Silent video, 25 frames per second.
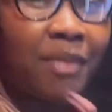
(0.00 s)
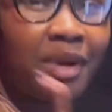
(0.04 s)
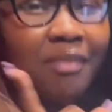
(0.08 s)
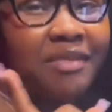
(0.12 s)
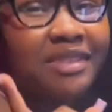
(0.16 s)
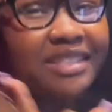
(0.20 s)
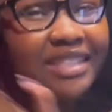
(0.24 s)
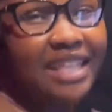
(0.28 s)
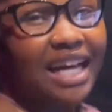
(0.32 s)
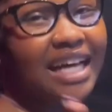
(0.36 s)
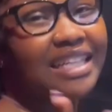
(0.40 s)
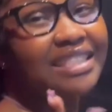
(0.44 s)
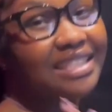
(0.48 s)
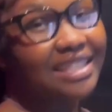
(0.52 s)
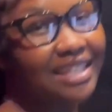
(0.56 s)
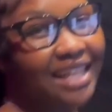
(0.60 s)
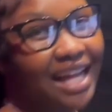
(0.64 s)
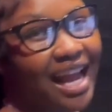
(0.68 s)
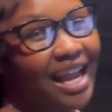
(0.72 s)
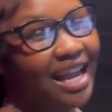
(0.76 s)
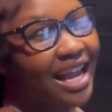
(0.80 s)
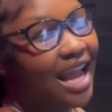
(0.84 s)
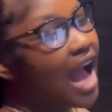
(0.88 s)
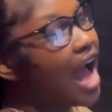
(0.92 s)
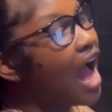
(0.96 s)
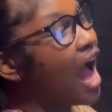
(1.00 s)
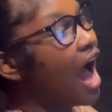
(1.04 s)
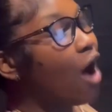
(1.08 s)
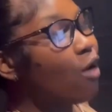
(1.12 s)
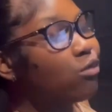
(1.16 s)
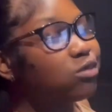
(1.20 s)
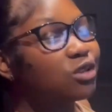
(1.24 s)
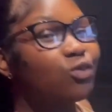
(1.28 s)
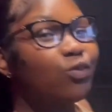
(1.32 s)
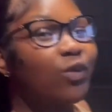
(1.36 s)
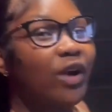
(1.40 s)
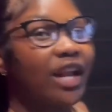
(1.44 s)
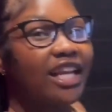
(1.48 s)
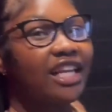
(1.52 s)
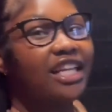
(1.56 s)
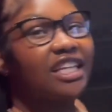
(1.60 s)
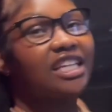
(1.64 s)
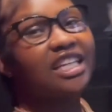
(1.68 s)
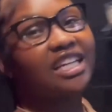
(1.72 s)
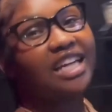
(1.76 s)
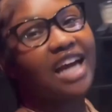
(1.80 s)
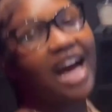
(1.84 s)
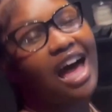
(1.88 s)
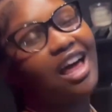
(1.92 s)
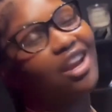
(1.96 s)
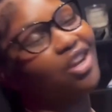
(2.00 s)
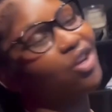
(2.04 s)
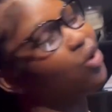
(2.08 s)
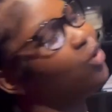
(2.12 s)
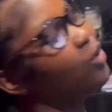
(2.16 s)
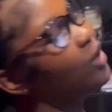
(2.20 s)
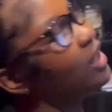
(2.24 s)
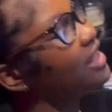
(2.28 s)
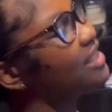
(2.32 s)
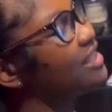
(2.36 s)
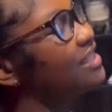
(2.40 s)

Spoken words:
that BBJ and Gloss Up got into, that